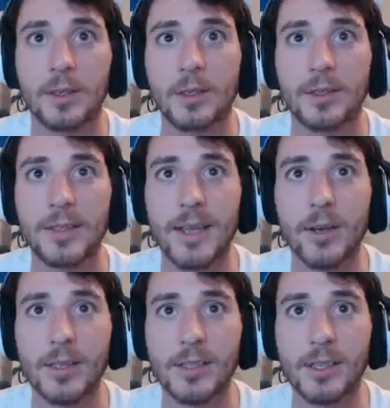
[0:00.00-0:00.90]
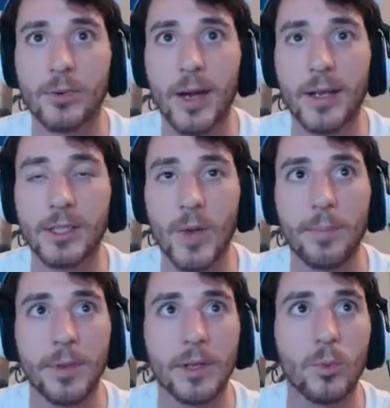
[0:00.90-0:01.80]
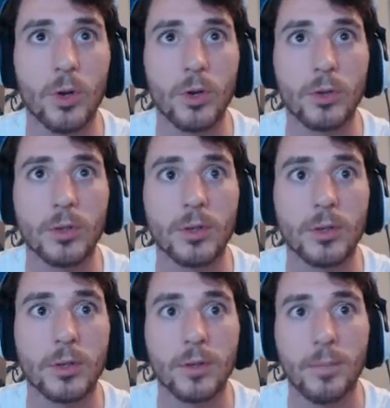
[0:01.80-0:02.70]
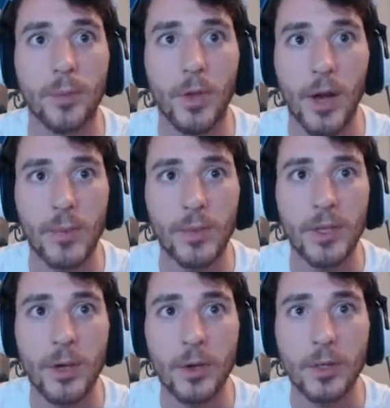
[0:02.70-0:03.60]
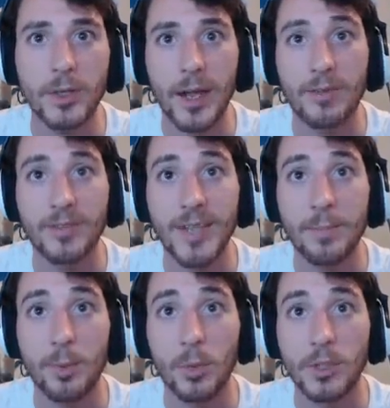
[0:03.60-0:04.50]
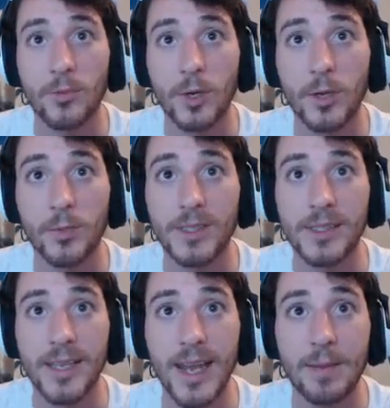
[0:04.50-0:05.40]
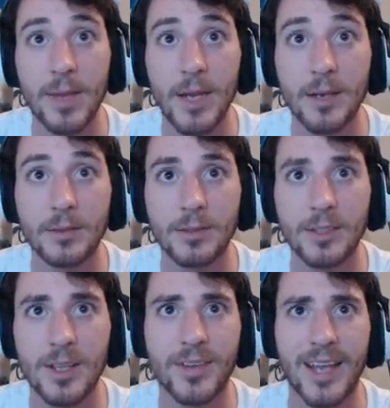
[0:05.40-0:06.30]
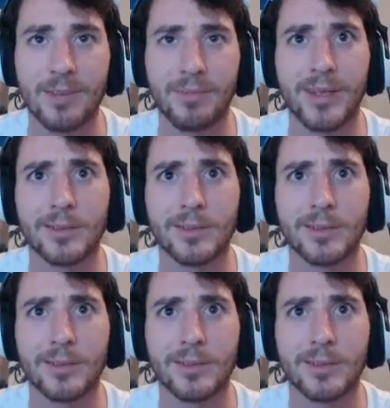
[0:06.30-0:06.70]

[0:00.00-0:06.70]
Nailgun's the greatest weapon in the world. Alright, reload. I have 10 bullets for it. What is this, canned meat? I love canned meat.